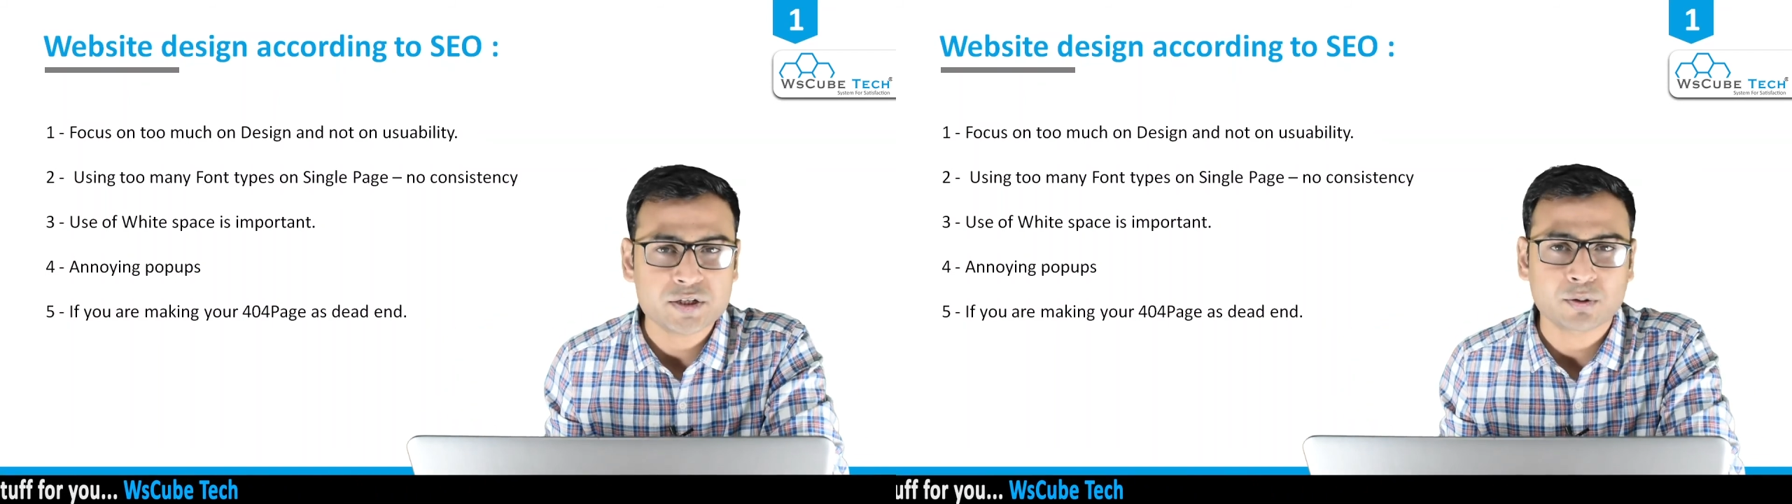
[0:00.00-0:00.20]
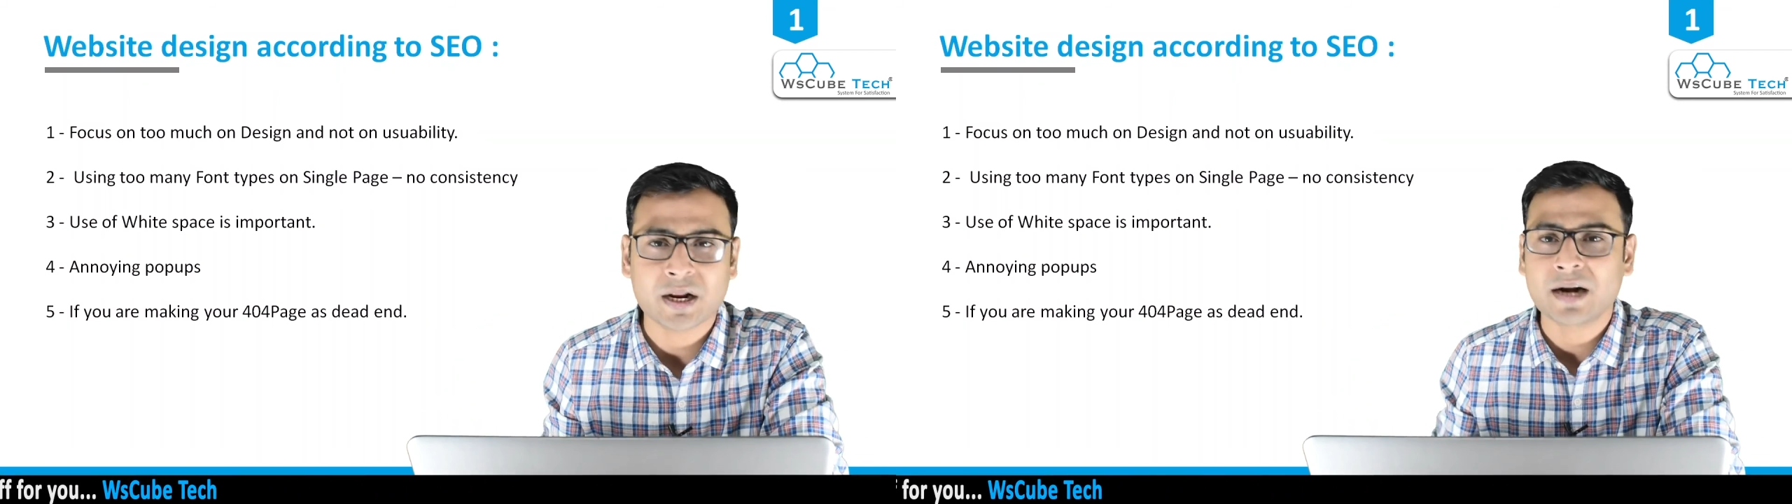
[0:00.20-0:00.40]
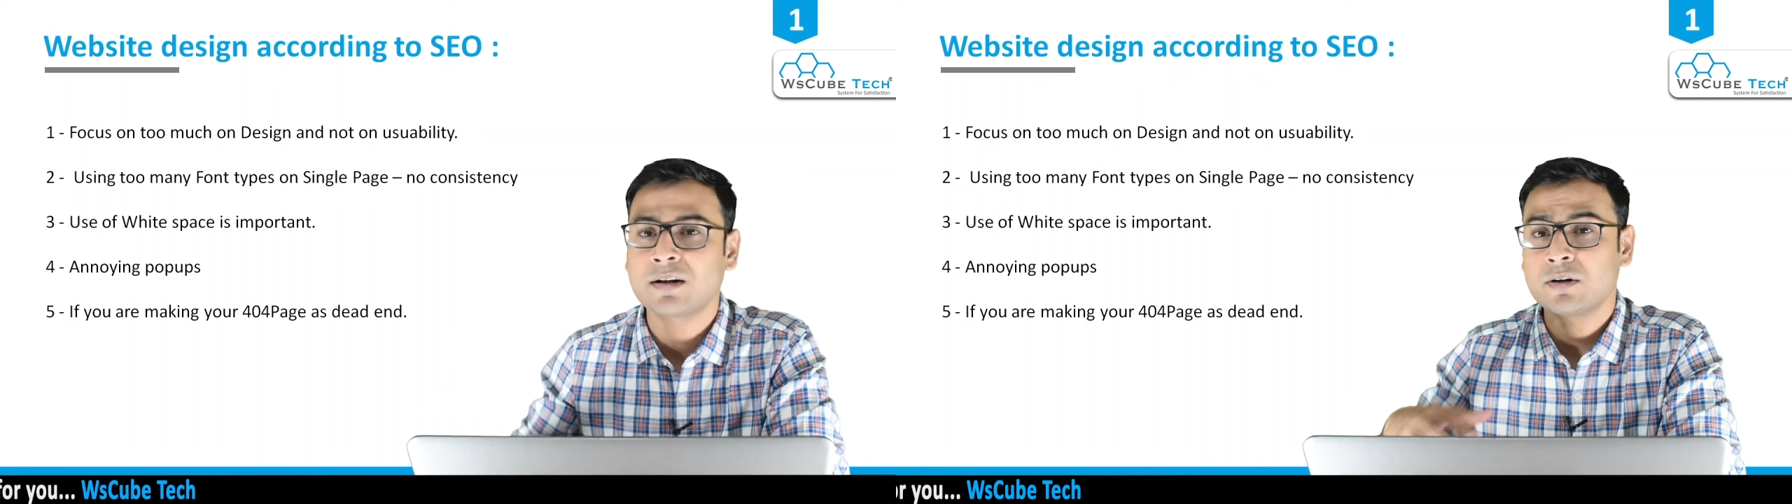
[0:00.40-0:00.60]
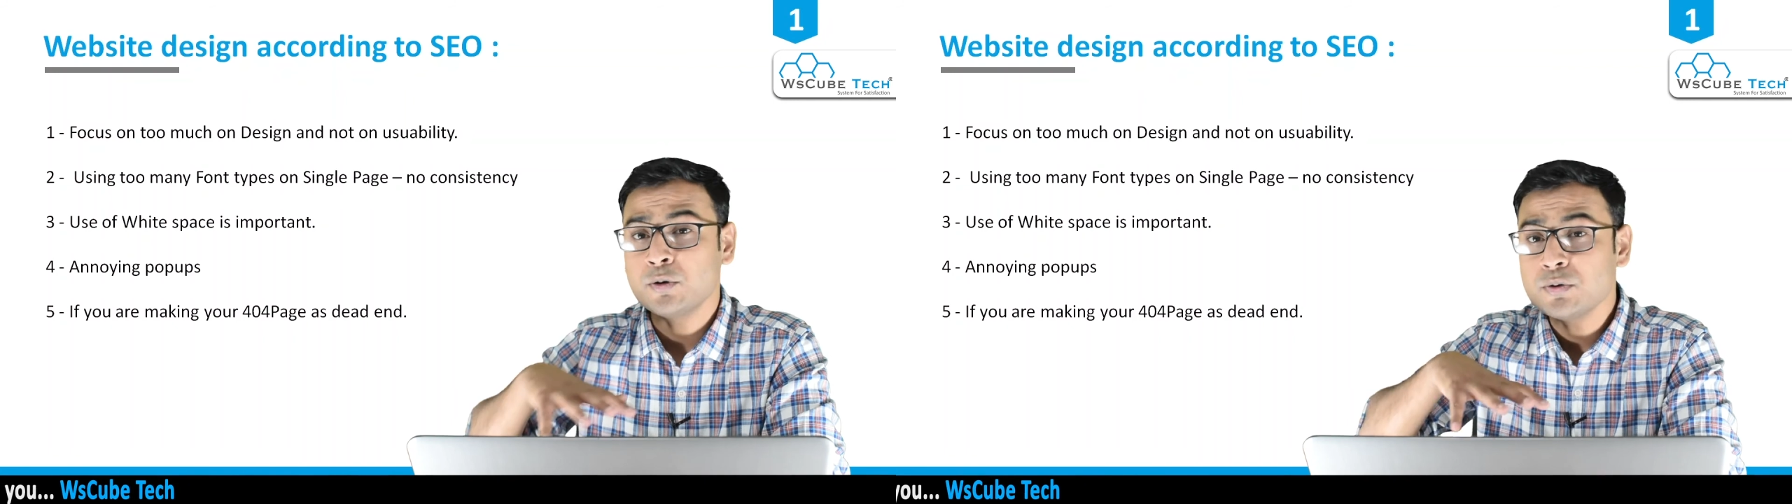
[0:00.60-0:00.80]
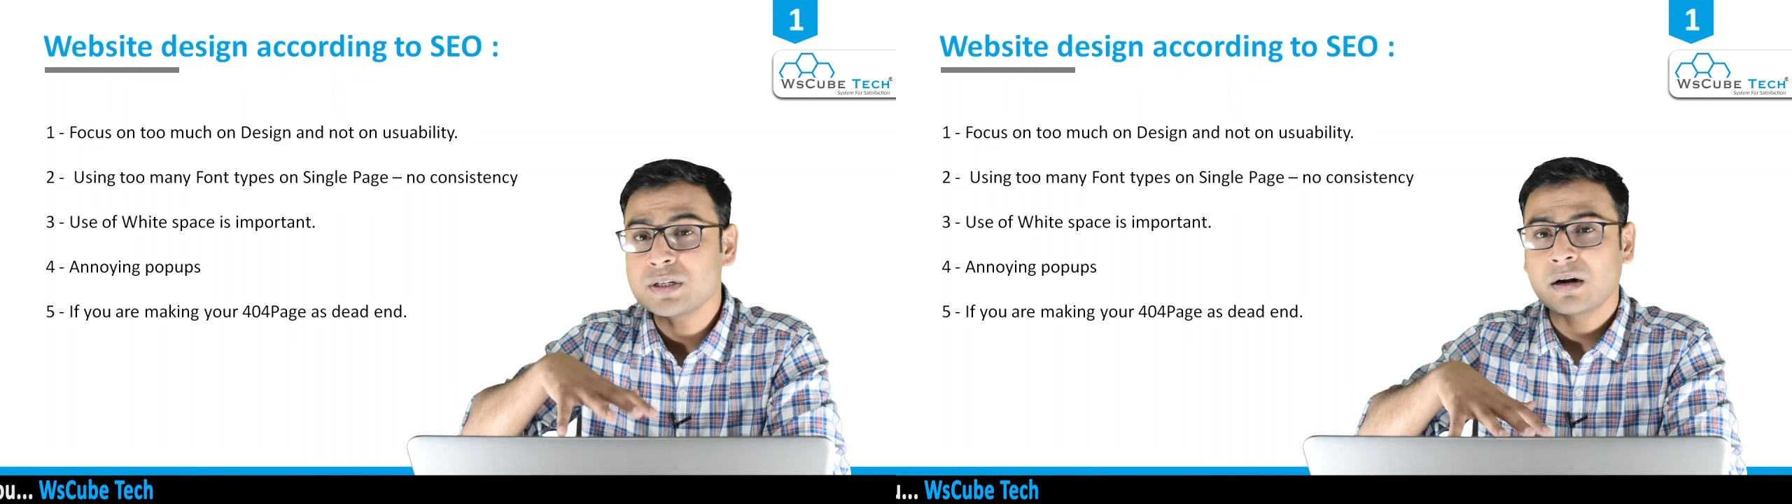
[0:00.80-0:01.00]
so that the
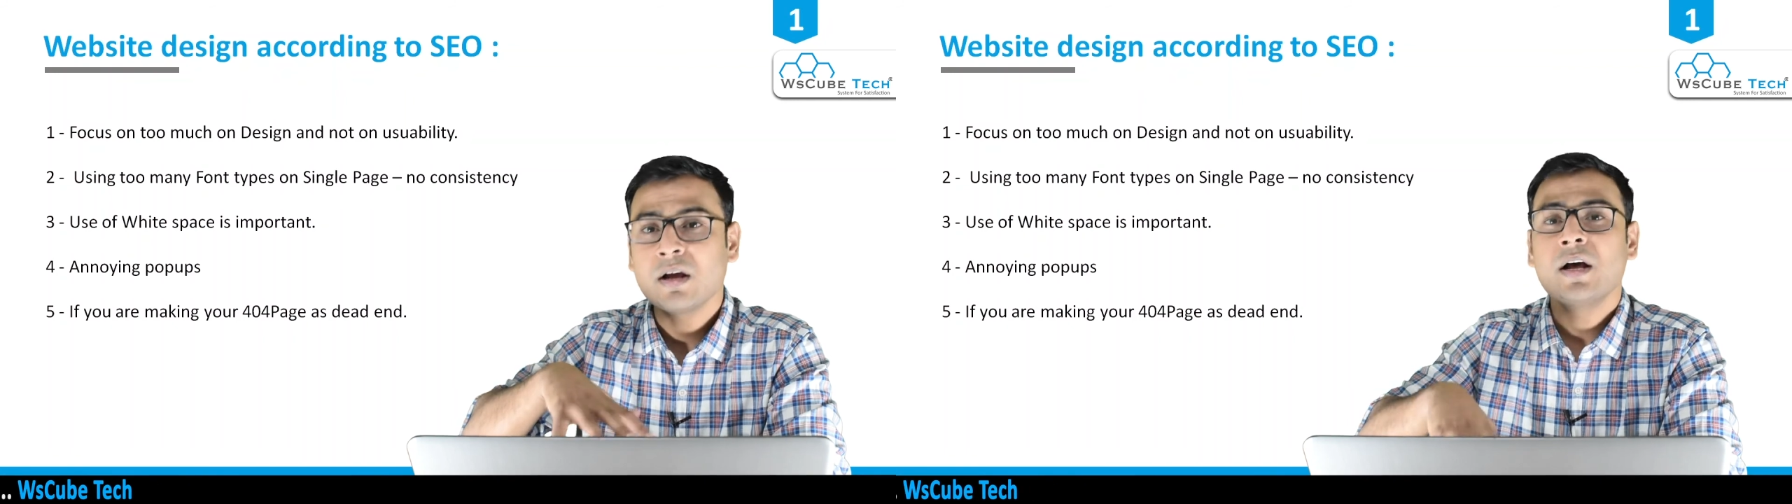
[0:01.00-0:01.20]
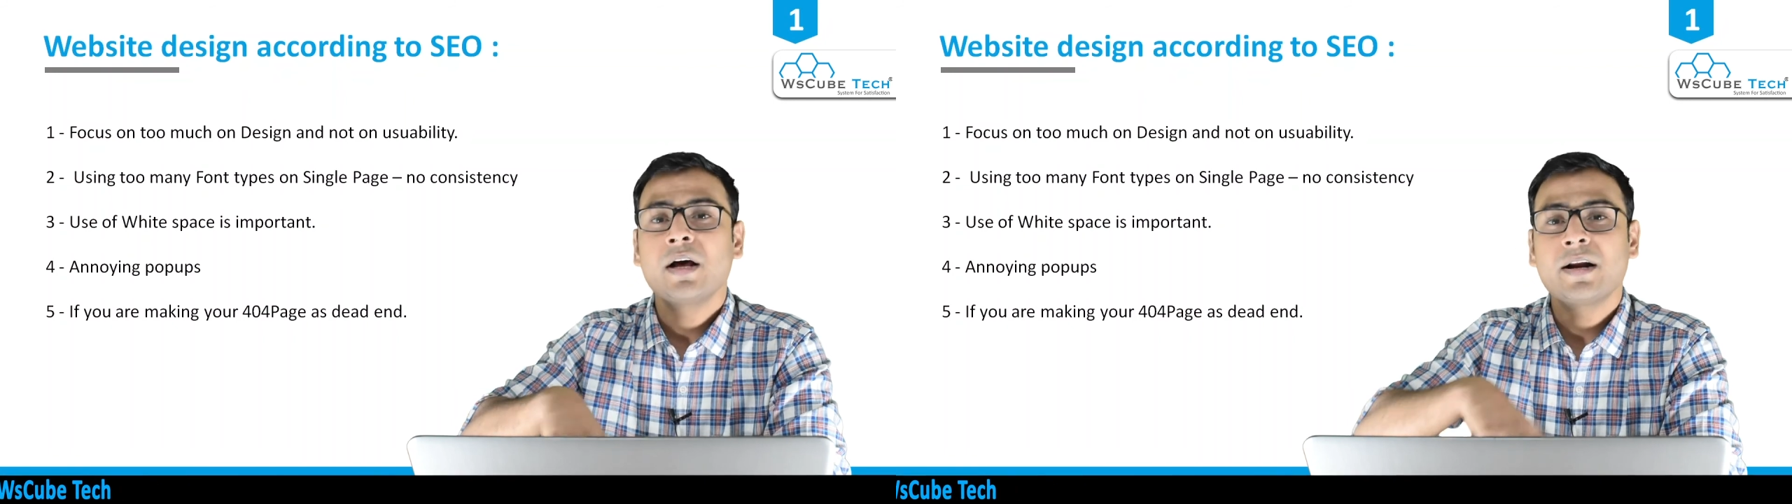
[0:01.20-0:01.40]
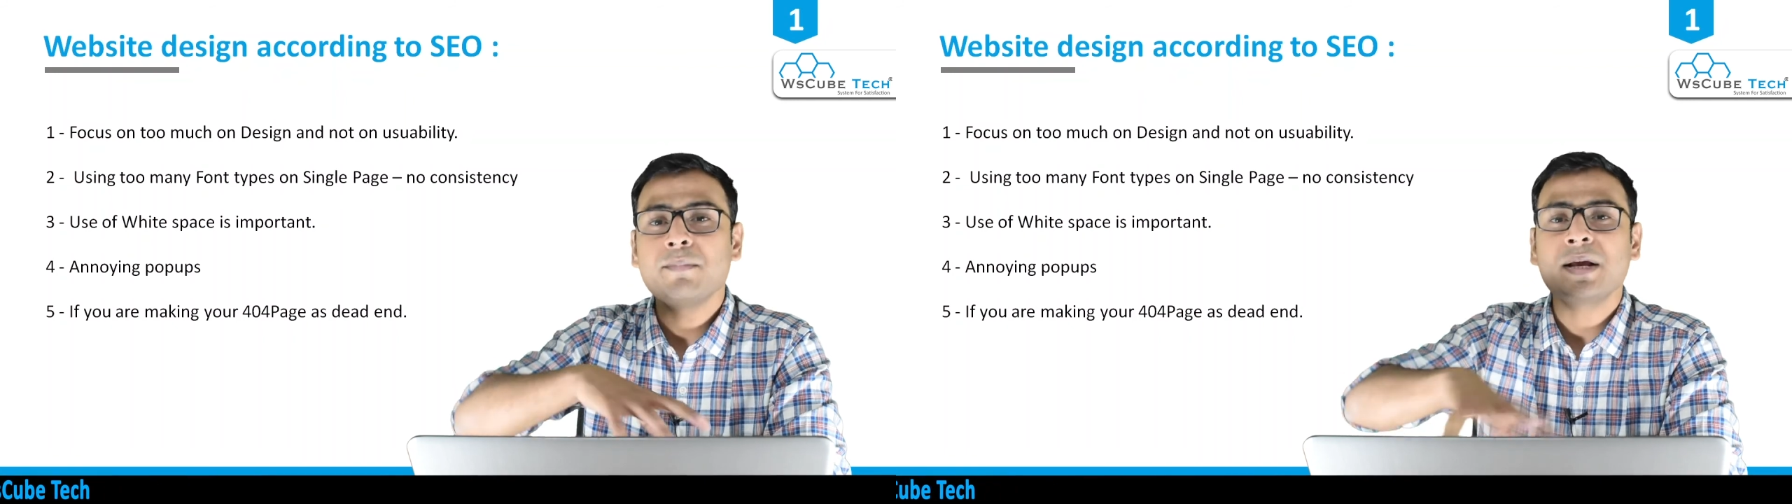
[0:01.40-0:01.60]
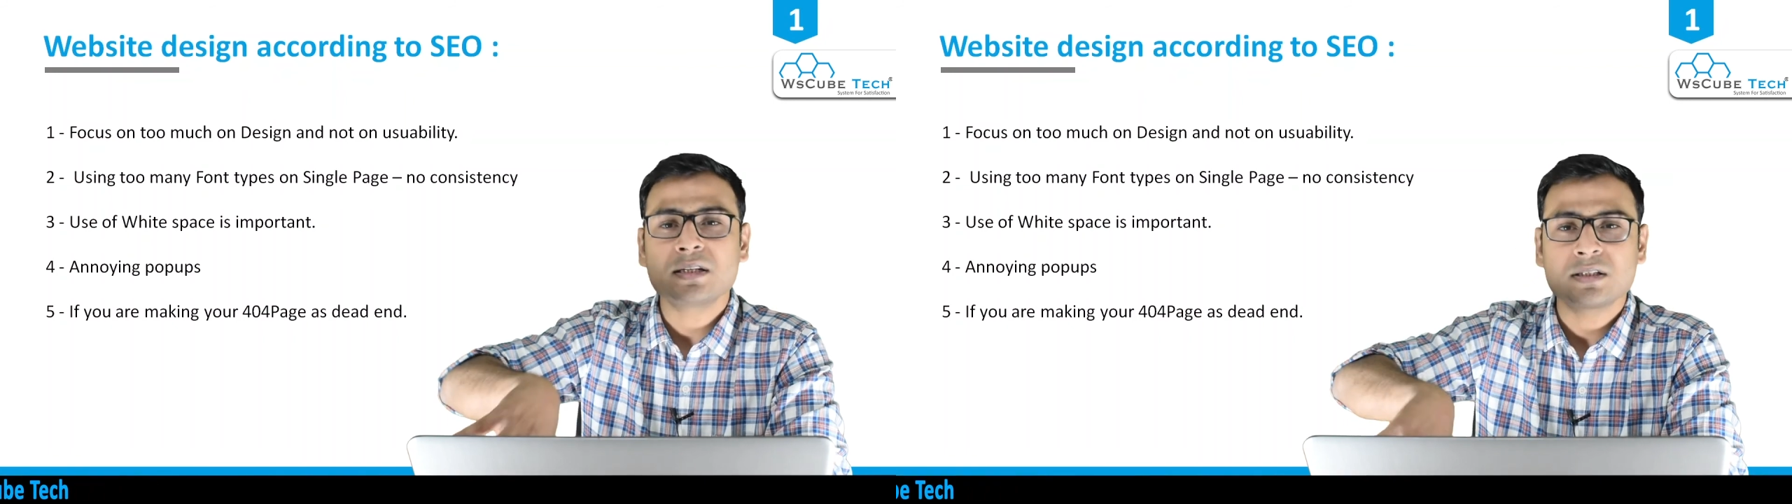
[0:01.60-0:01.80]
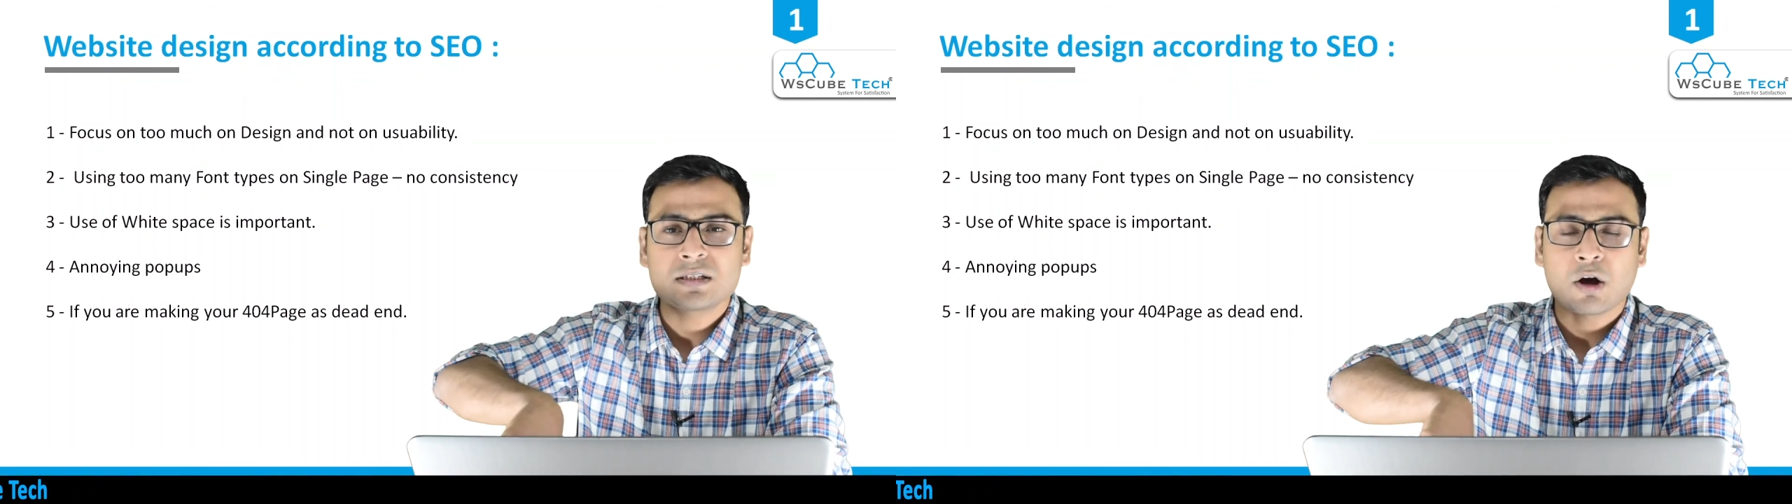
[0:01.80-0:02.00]
user remains